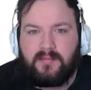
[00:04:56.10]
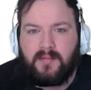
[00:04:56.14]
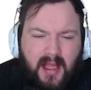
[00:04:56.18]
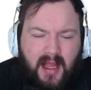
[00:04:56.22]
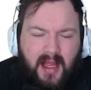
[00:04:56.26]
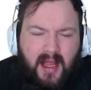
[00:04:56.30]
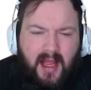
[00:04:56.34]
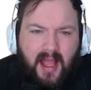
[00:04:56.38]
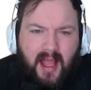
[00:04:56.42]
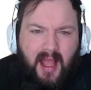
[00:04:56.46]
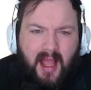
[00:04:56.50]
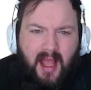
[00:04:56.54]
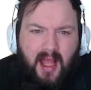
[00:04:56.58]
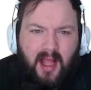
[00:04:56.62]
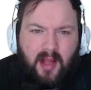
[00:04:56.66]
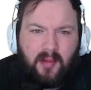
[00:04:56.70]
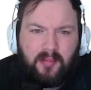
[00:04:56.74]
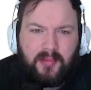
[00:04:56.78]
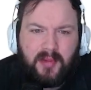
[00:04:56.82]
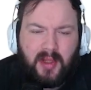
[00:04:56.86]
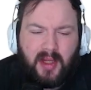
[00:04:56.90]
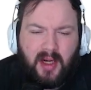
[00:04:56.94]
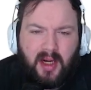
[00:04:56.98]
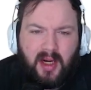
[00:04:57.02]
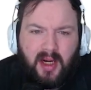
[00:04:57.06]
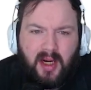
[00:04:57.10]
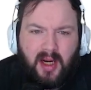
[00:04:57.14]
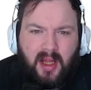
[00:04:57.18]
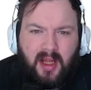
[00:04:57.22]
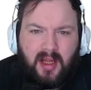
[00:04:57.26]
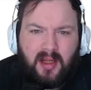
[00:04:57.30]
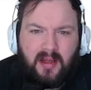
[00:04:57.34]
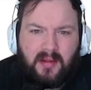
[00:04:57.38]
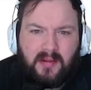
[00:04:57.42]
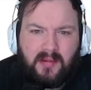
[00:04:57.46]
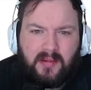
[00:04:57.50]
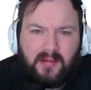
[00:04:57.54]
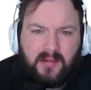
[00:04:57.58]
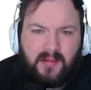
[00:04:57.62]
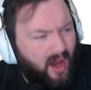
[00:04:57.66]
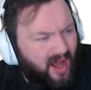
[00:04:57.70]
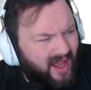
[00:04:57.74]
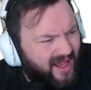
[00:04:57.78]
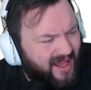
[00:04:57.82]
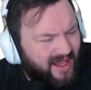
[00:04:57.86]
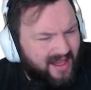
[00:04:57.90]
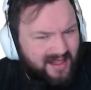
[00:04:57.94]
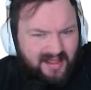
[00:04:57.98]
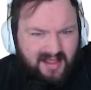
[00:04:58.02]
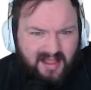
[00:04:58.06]
That helped a lot.
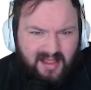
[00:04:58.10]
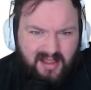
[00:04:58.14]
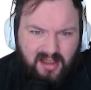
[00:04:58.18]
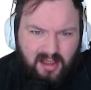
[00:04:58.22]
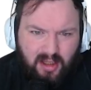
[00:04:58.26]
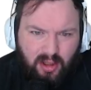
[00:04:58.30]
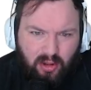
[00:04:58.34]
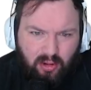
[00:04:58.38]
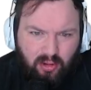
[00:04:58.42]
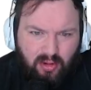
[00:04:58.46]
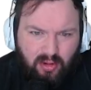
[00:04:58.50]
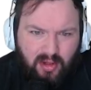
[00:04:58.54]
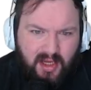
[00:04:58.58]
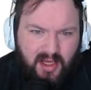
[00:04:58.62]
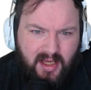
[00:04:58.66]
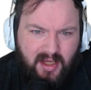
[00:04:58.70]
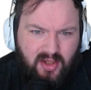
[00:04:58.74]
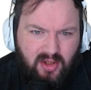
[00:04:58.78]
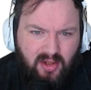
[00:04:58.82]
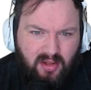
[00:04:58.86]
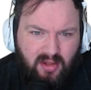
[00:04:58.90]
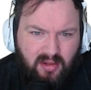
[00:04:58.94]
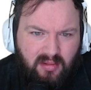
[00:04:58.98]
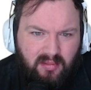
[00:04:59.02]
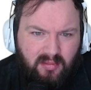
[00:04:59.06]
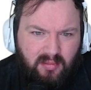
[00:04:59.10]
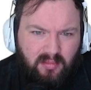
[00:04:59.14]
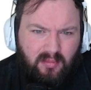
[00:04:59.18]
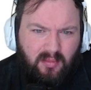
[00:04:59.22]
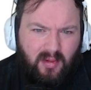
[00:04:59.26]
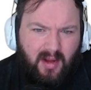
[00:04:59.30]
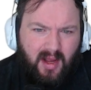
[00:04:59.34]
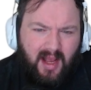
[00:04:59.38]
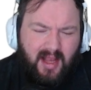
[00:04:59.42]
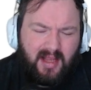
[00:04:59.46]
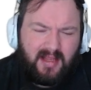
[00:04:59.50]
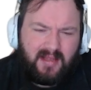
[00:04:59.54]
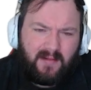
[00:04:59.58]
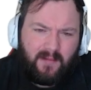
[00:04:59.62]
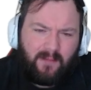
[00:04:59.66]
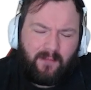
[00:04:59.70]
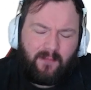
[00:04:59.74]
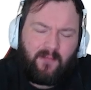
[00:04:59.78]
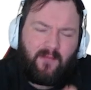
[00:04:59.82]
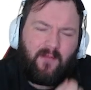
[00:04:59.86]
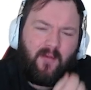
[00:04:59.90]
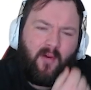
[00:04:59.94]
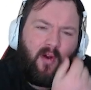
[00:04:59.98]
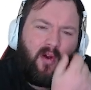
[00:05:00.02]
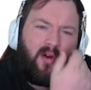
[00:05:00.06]
What is this creature? Wow, that's a
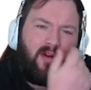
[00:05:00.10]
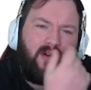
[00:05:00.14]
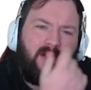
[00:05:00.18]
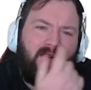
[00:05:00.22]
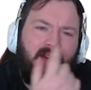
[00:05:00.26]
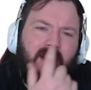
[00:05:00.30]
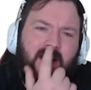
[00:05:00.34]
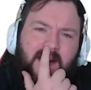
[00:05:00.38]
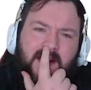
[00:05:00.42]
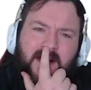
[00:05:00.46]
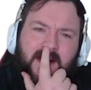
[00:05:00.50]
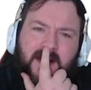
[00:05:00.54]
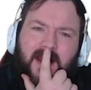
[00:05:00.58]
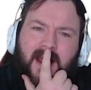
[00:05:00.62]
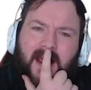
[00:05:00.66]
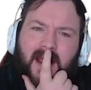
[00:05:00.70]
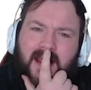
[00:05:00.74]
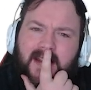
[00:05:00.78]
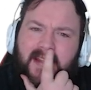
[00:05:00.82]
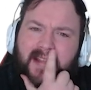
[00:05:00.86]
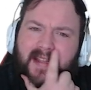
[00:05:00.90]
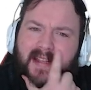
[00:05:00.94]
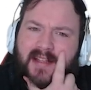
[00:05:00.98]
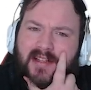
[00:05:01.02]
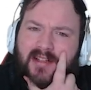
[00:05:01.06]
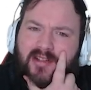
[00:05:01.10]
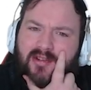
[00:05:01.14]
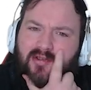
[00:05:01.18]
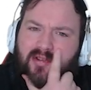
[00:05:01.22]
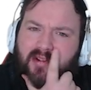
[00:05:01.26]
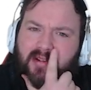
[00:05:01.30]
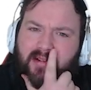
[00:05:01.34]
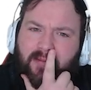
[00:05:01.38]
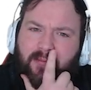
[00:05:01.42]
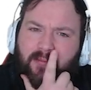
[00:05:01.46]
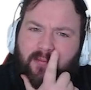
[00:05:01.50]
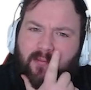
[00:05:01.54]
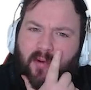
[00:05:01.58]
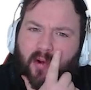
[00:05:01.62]
fourteen, eighteen strength,